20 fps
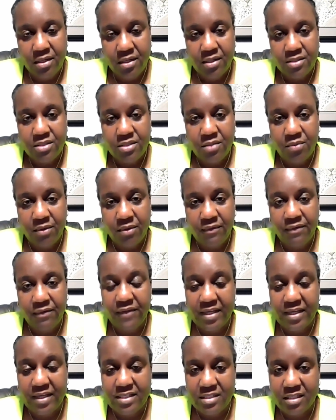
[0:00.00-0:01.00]
So we've
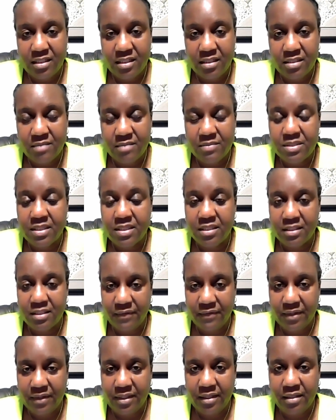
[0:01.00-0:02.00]
invested
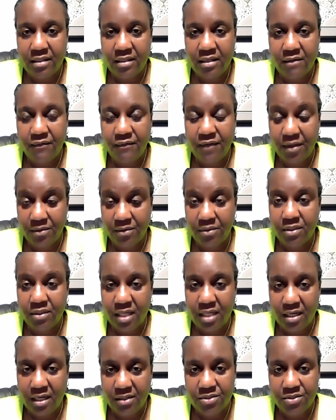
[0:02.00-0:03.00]
significant federal
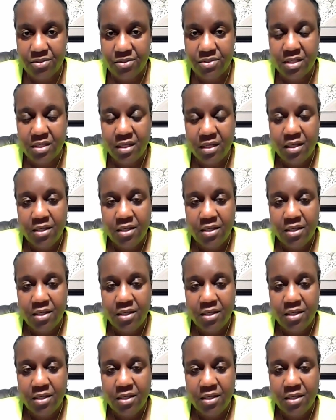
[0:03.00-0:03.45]
dollars